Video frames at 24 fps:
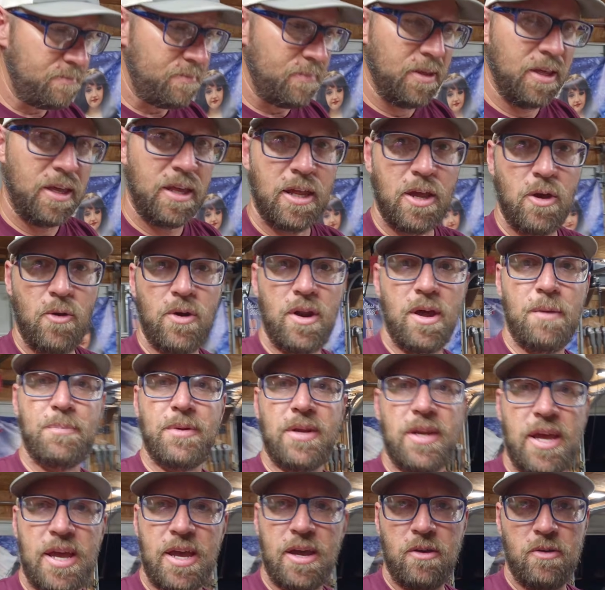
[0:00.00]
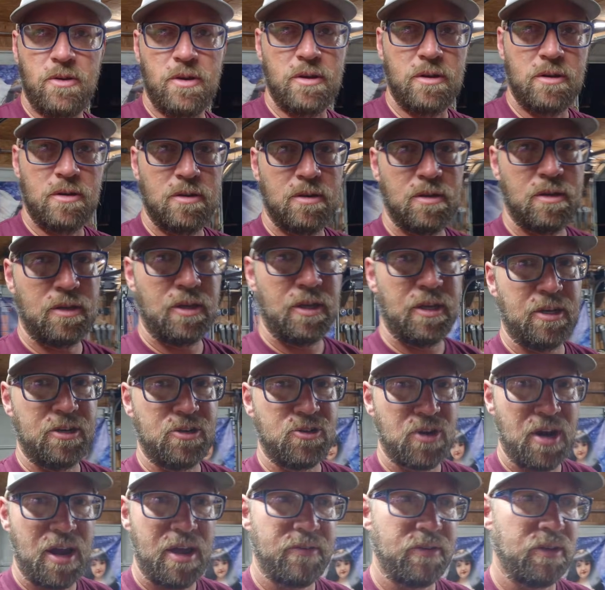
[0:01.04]
get it going up and down, get it
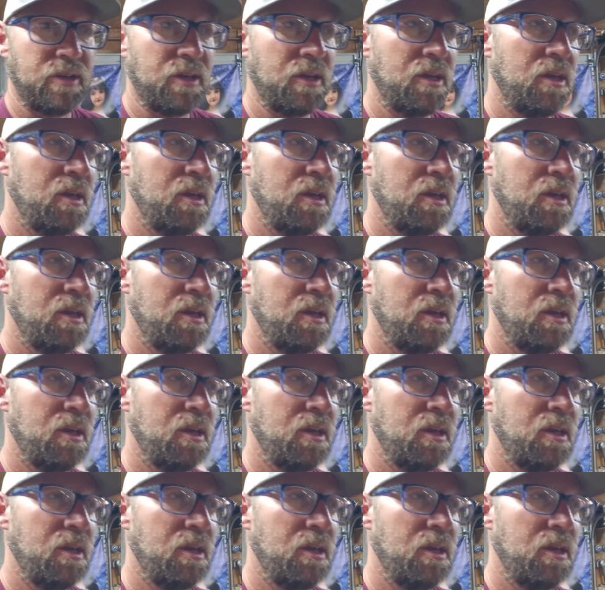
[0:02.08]
driving.